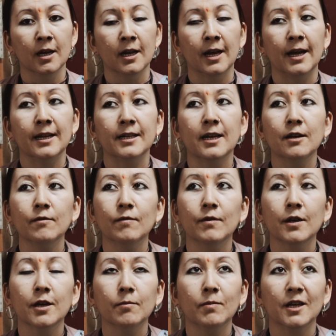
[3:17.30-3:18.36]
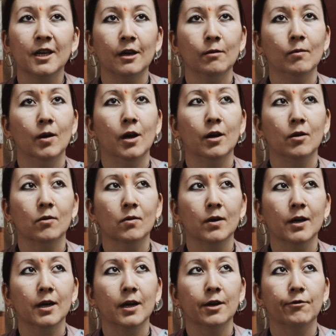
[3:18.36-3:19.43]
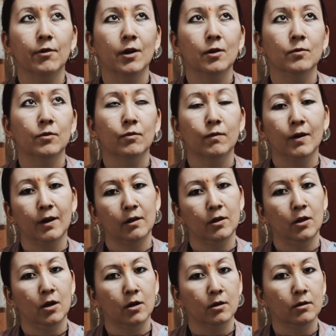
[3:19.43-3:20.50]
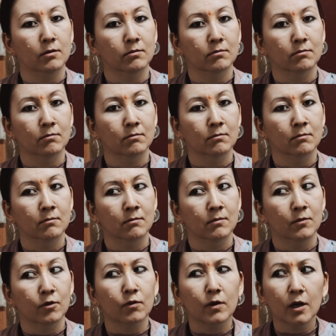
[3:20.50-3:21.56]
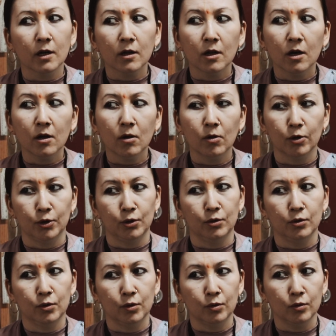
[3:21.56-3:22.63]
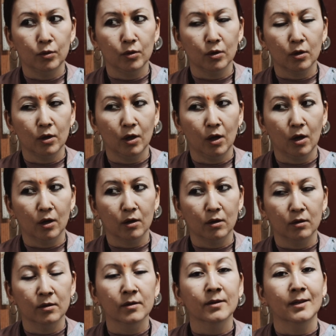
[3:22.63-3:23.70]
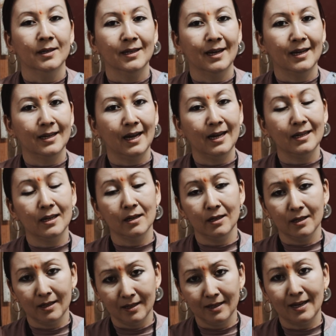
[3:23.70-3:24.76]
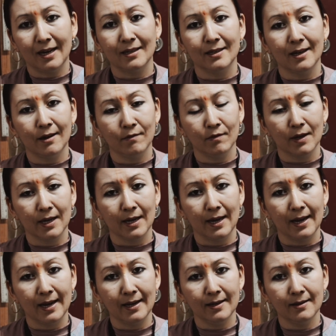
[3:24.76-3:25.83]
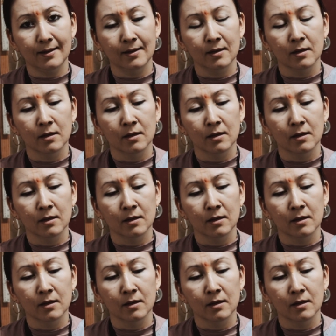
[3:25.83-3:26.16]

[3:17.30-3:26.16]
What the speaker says: And then we became hungry around 3 o'clock. 3 o'clock or 2 o'clock, yeah. And then that time we ate